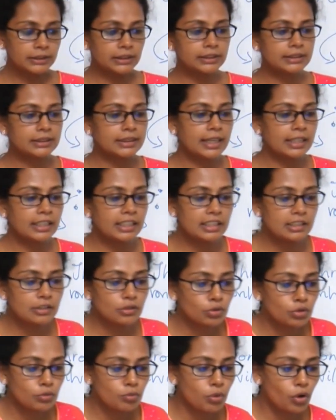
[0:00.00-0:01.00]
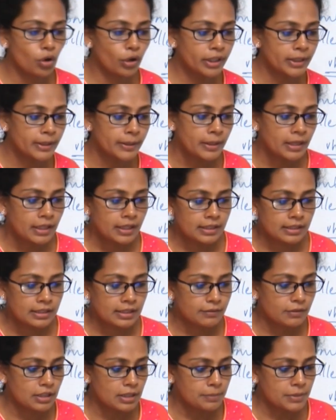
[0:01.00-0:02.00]
a 10-year-old boy
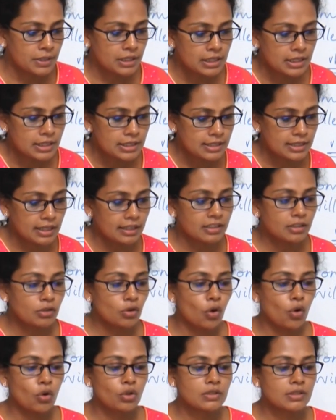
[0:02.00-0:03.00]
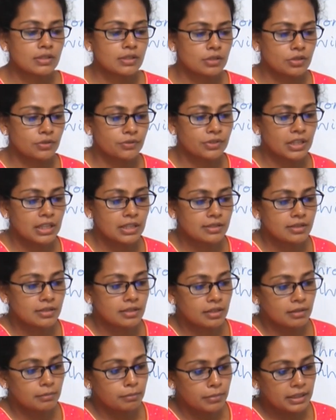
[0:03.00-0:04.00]
develop sudden onset of nasal
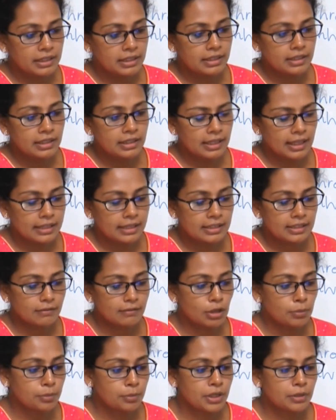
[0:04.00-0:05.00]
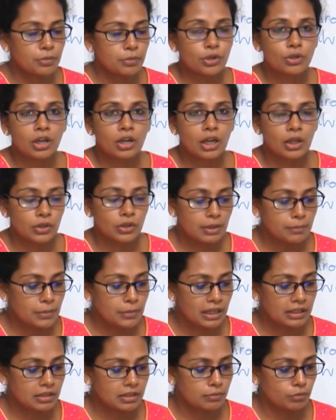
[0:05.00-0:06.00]
bleeding and develop purpura on the
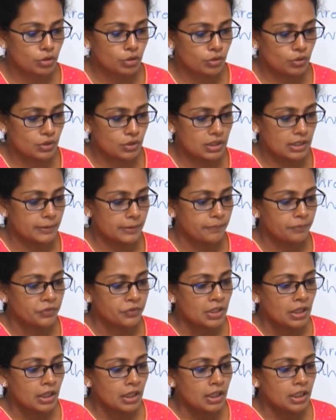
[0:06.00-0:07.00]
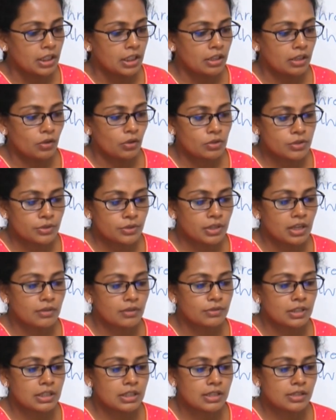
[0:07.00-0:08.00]
buccal mucosa. He also
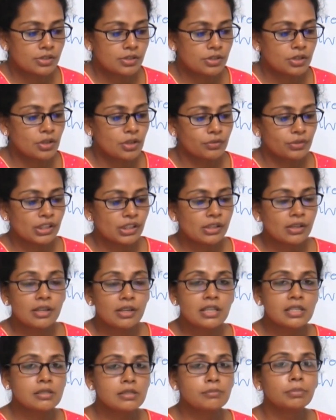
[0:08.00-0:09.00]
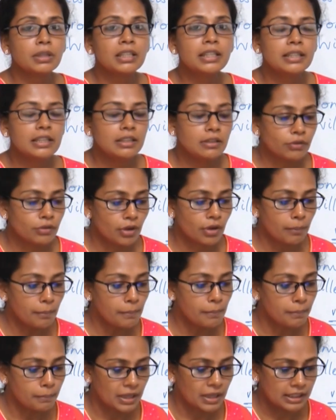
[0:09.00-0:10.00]
gave a history of increased bleeding from
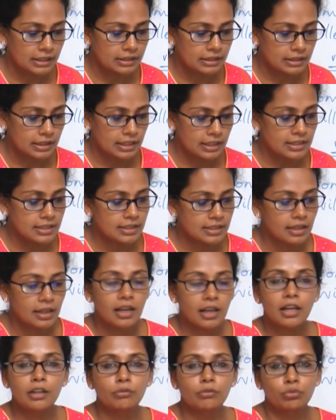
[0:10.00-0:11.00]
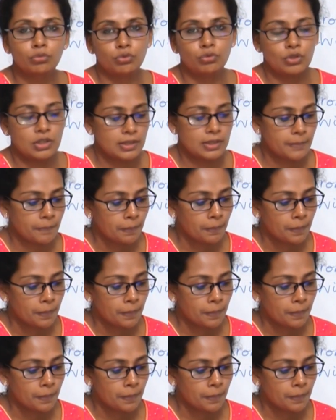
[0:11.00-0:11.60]
minor cuts and wounds.